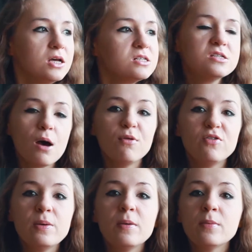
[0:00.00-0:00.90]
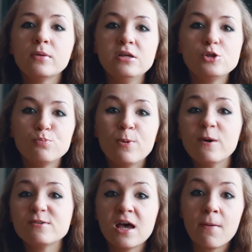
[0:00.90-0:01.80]
Some of the people need to
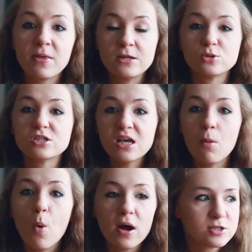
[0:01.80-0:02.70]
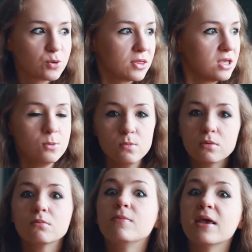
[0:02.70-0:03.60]
prove something to someone, so
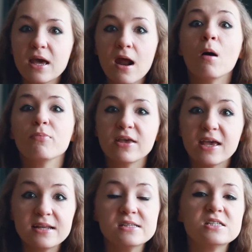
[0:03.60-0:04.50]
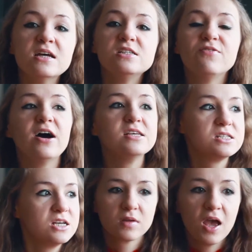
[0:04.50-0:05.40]
they get up, they get
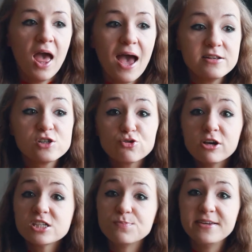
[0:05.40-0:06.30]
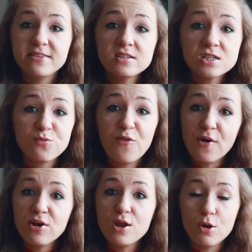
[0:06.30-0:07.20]
incentivized. And trust me, this is
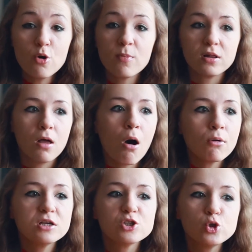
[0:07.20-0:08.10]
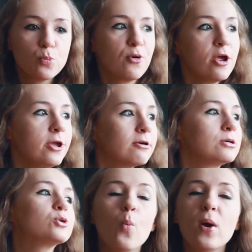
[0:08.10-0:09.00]
very normal. Only
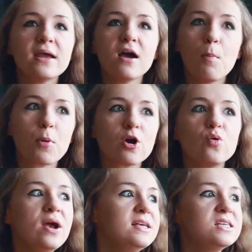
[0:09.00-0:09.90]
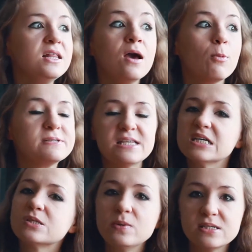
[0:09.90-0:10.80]
superheroes wake up crazily
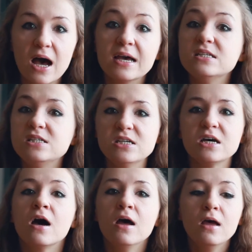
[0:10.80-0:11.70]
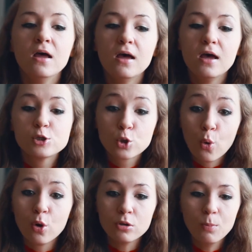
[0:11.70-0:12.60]
obsessed with the idea. It's
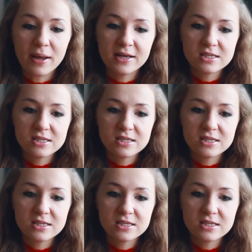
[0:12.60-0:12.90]
cool, but